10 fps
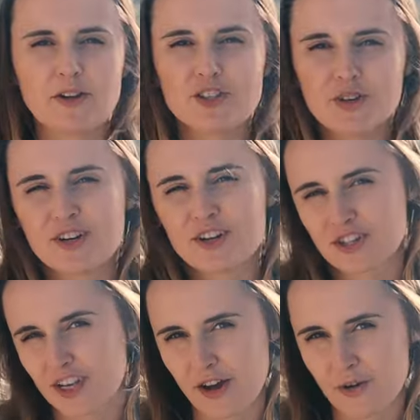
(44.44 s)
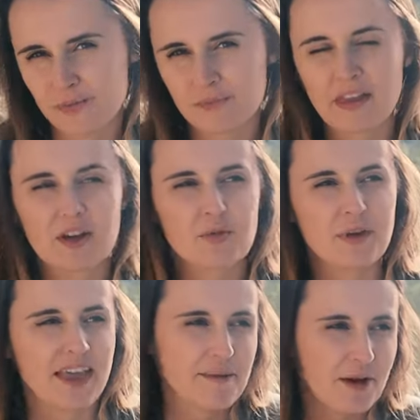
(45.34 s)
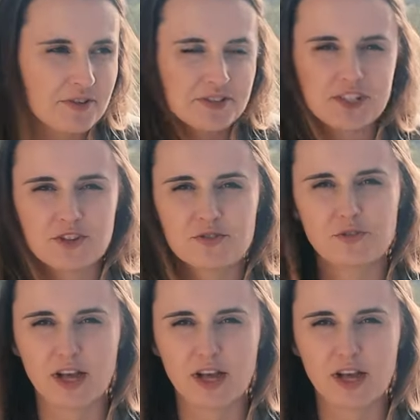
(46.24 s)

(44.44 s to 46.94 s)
about two years ago, we came out to